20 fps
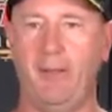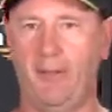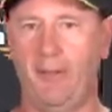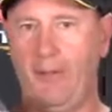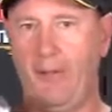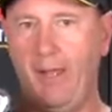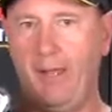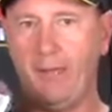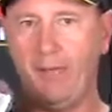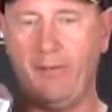
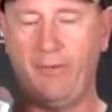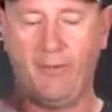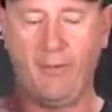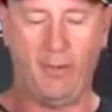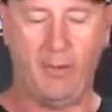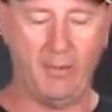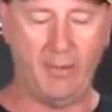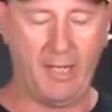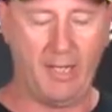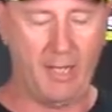So that is
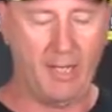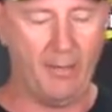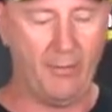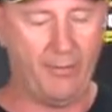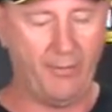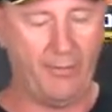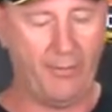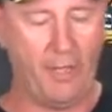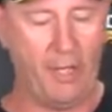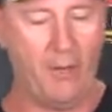solid
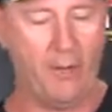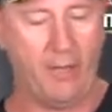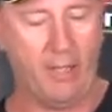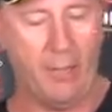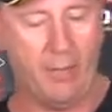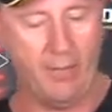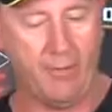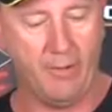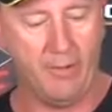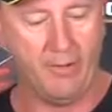colours for going
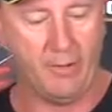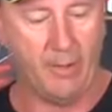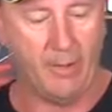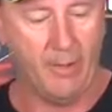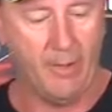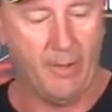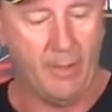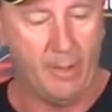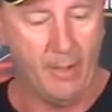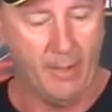over the
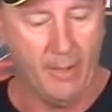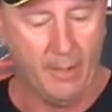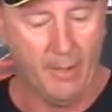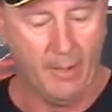top.